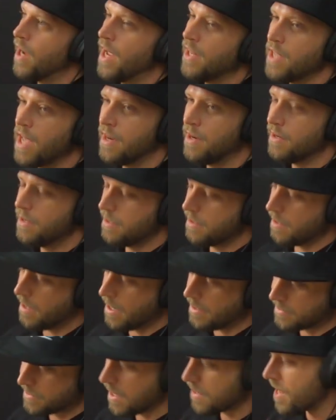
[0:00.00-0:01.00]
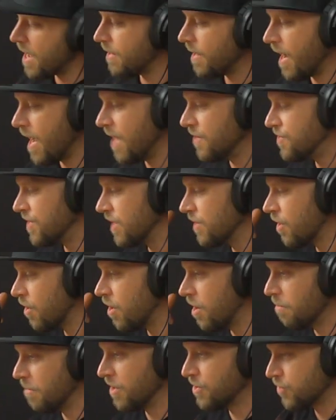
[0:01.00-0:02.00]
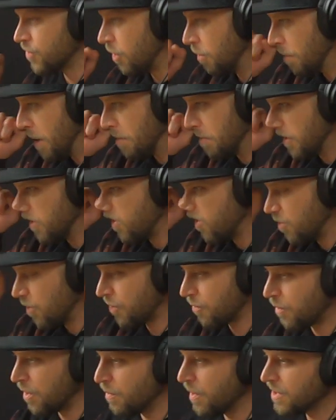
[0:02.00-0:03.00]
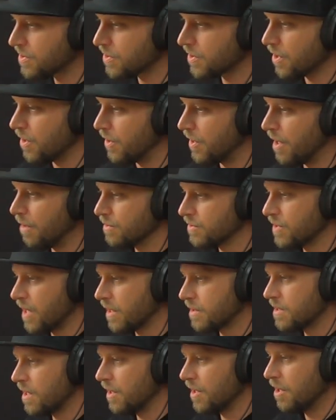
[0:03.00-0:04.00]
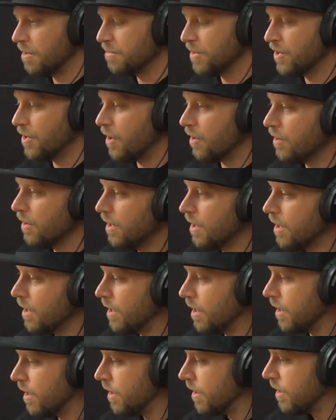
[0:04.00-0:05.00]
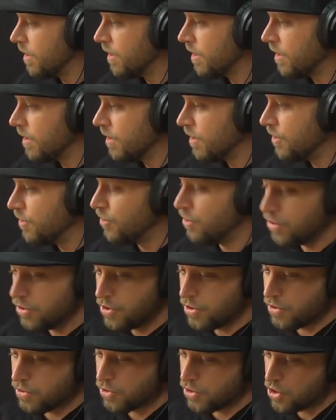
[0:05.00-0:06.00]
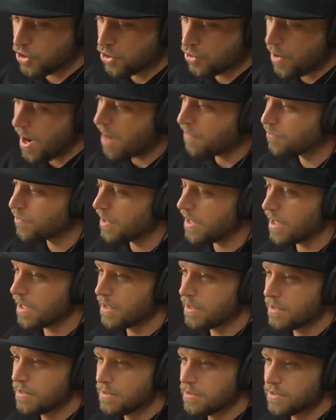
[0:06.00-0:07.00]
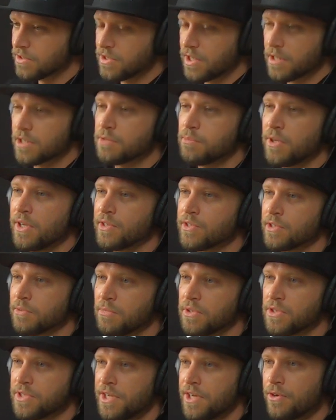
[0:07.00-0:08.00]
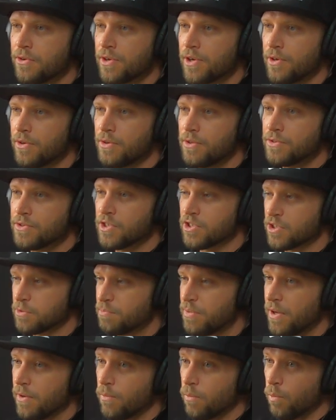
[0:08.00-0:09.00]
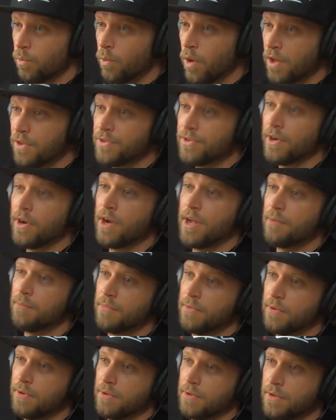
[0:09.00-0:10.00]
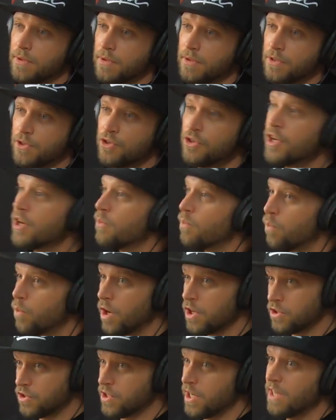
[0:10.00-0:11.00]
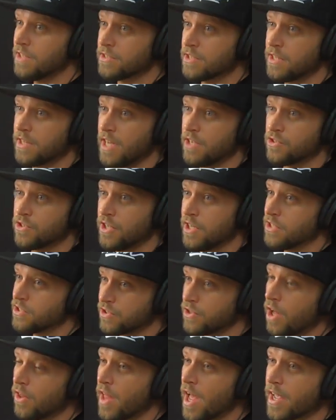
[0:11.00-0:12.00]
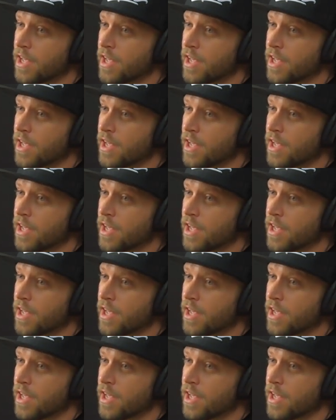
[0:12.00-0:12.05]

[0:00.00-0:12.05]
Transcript: And and I said that I had D-Lar on my show maybe two or three weeks ago, and I was like telling him, you know, you're you're crafting six minutes of material to spit one time you get one chance at that shit. It's not yeah.